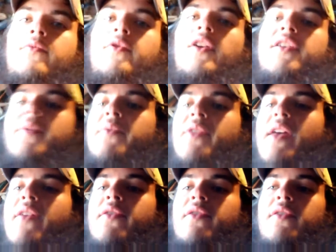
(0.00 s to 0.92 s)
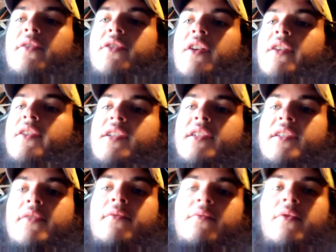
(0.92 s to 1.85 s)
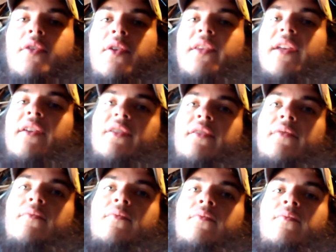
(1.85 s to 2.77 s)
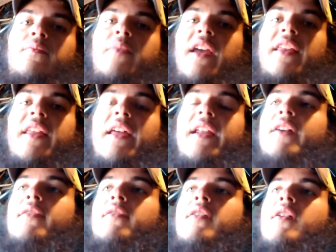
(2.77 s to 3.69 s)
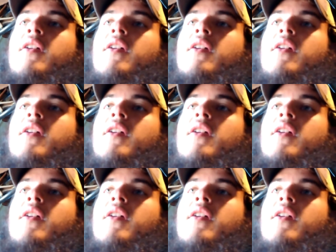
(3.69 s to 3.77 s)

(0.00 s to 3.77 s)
clogged up with other junk, just go in there and pick that out.